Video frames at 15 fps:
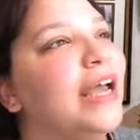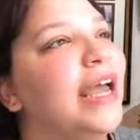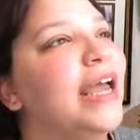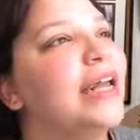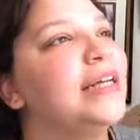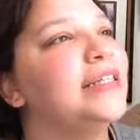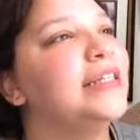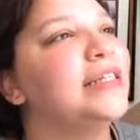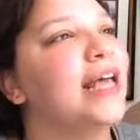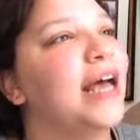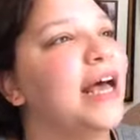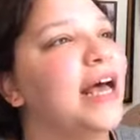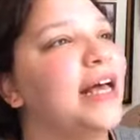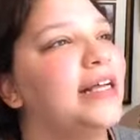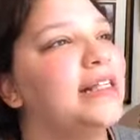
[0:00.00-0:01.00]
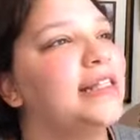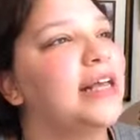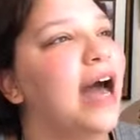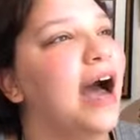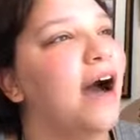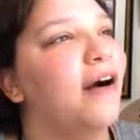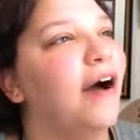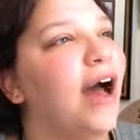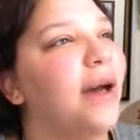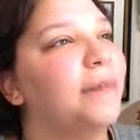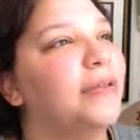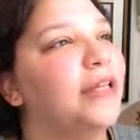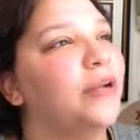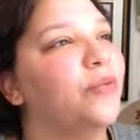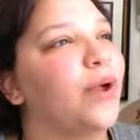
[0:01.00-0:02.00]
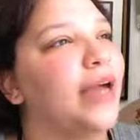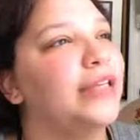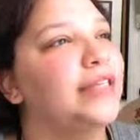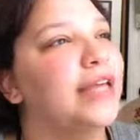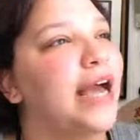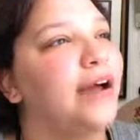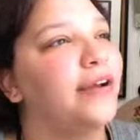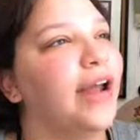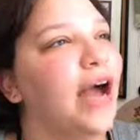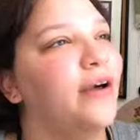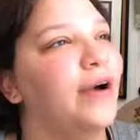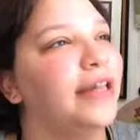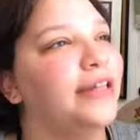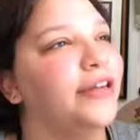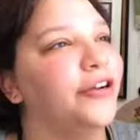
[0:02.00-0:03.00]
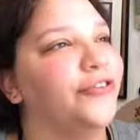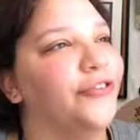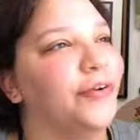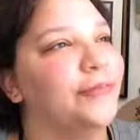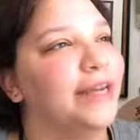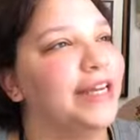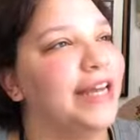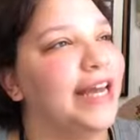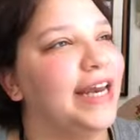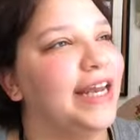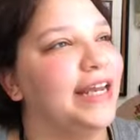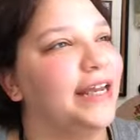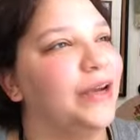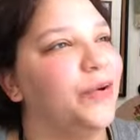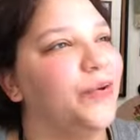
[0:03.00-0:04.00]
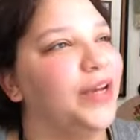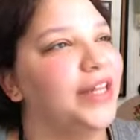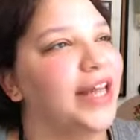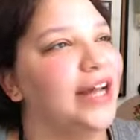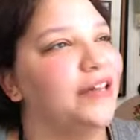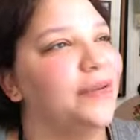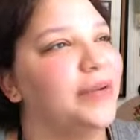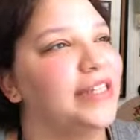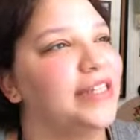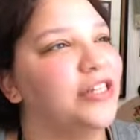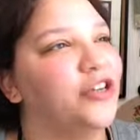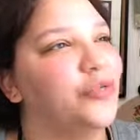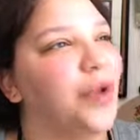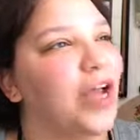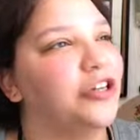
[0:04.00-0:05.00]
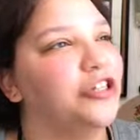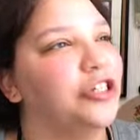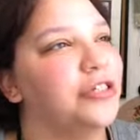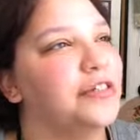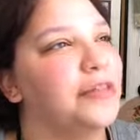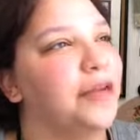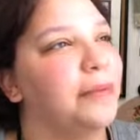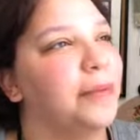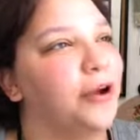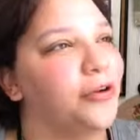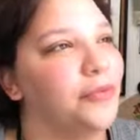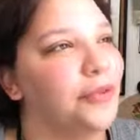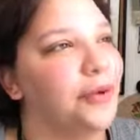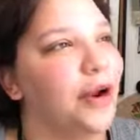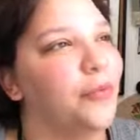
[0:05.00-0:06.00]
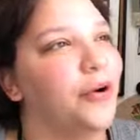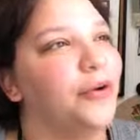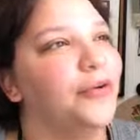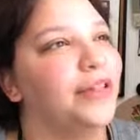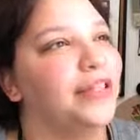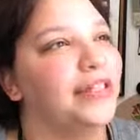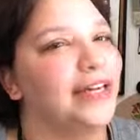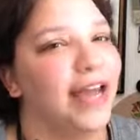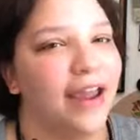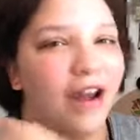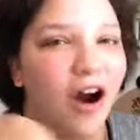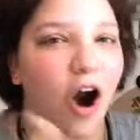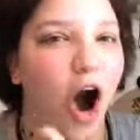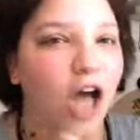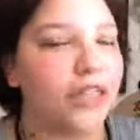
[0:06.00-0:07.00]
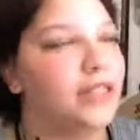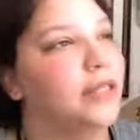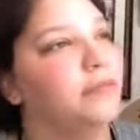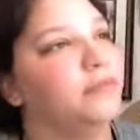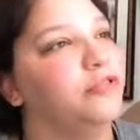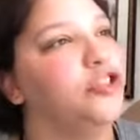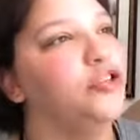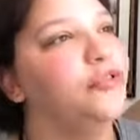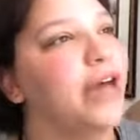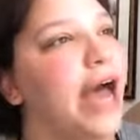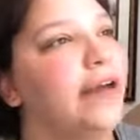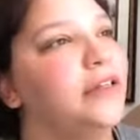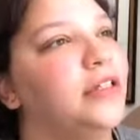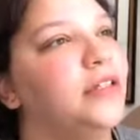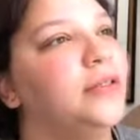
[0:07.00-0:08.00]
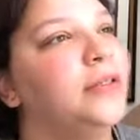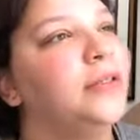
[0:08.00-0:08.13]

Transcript: Anna says, I'll happily write down how I learned from beginning with elements and directions and compared with what I work with today. Awesome! Do that!